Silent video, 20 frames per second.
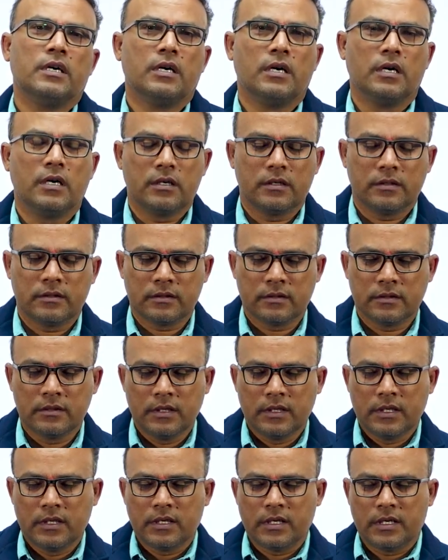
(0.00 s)
uh,
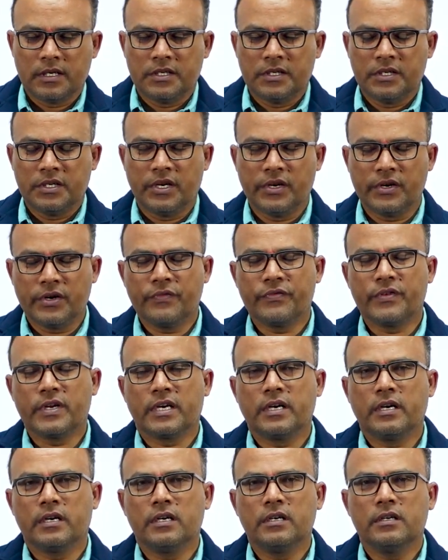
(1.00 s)
drift
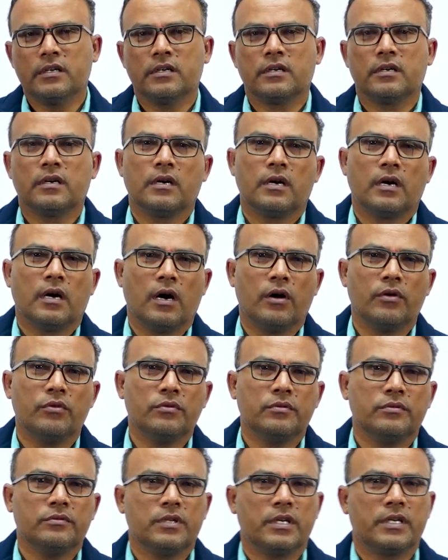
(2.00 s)
current,
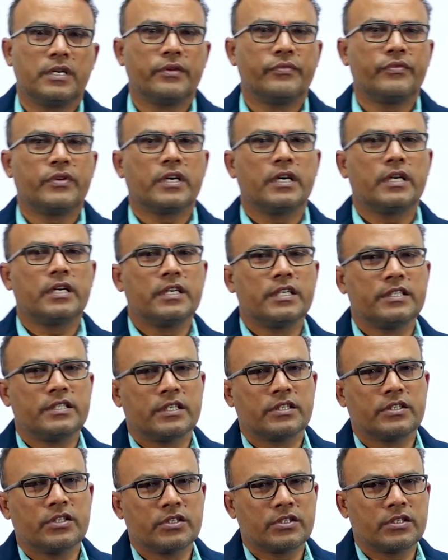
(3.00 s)
how the drift current is
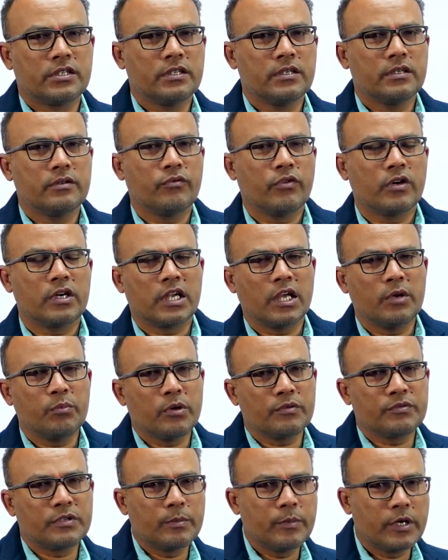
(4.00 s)
existing, what type
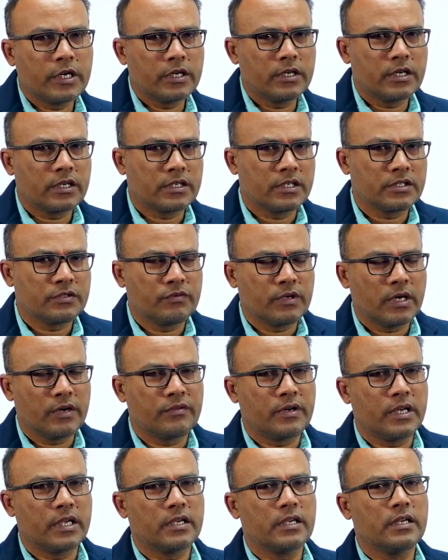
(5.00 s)
of semiconductors we
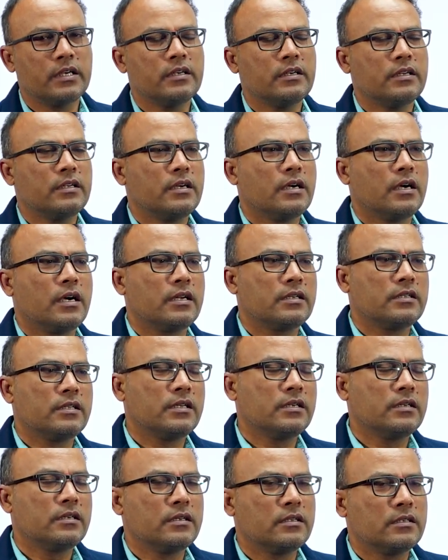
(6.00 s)
have taken, and
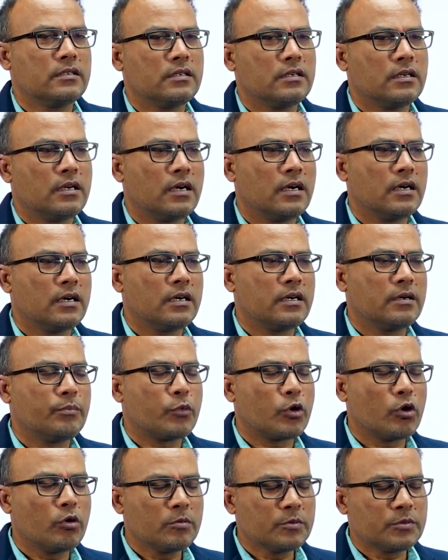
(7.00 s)
then
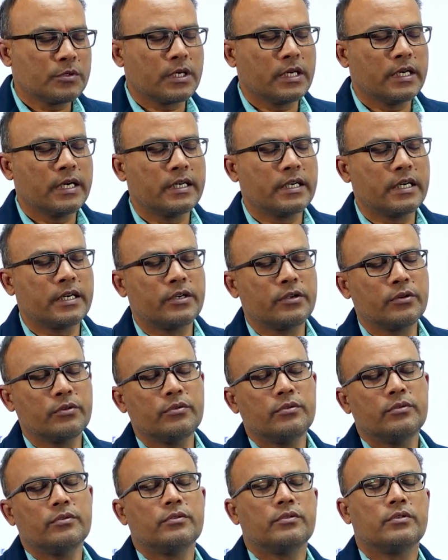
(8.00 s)
problems related
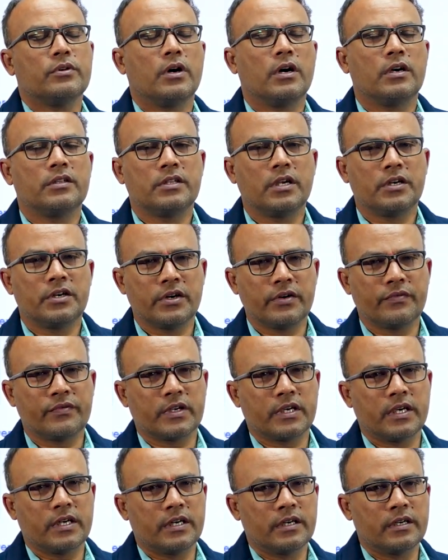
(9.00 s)
to the
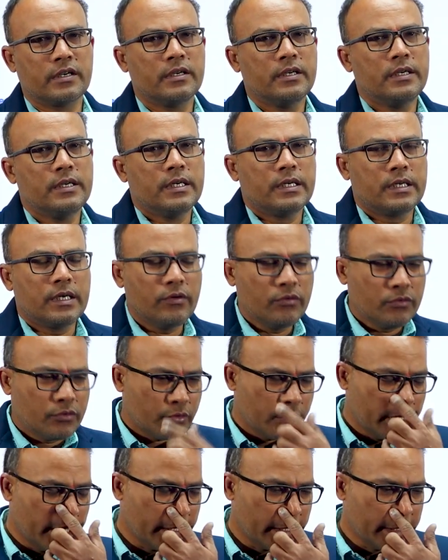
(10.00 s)
drift current. Now,
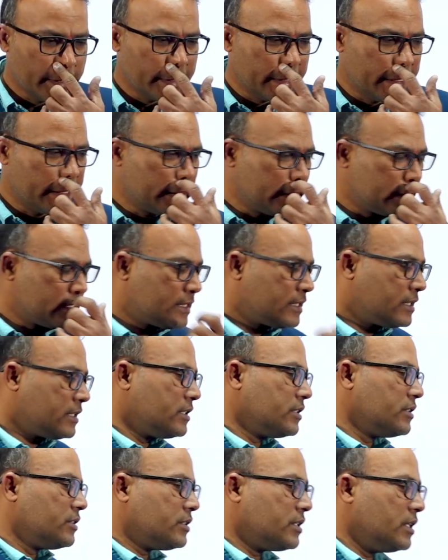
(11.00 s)
today, let us
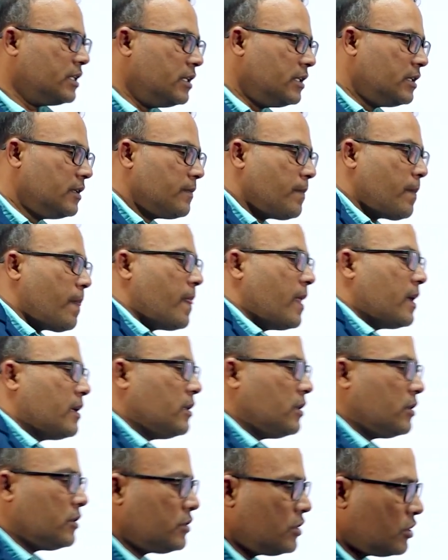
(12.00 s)
see
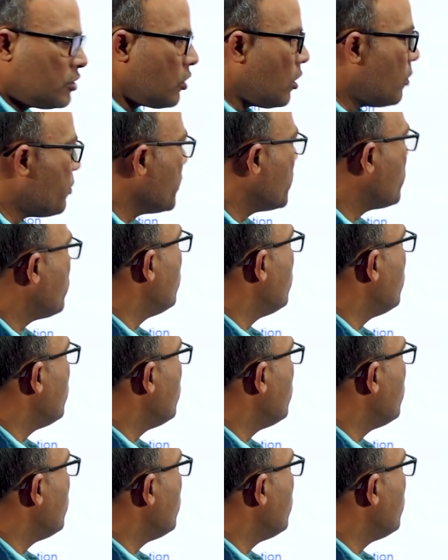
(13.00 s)
the topic